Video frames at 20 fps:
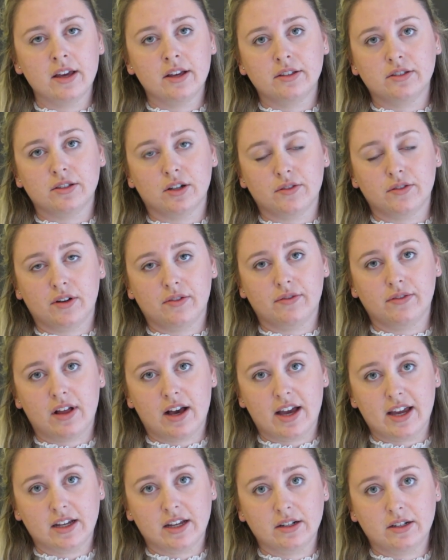So if you're
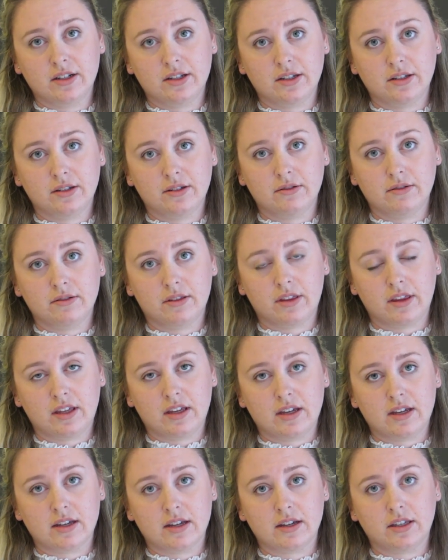flying to
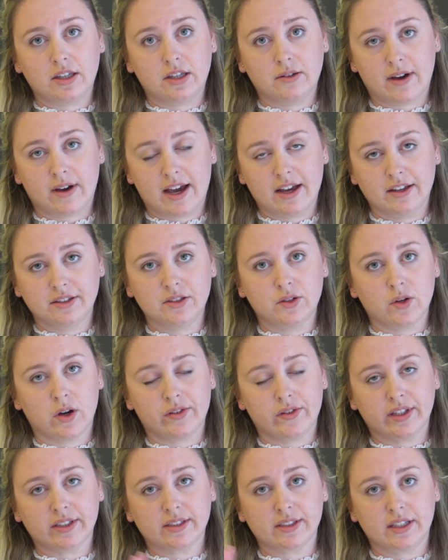the US, you
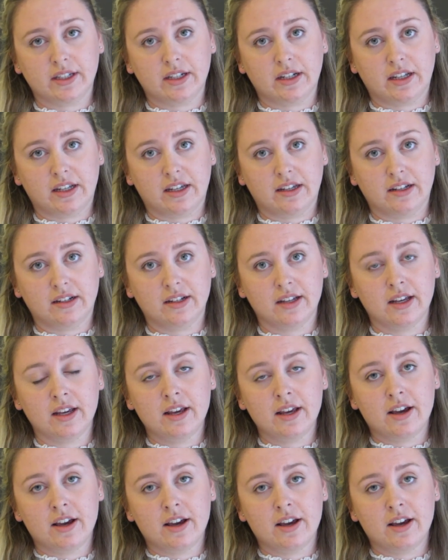obviously need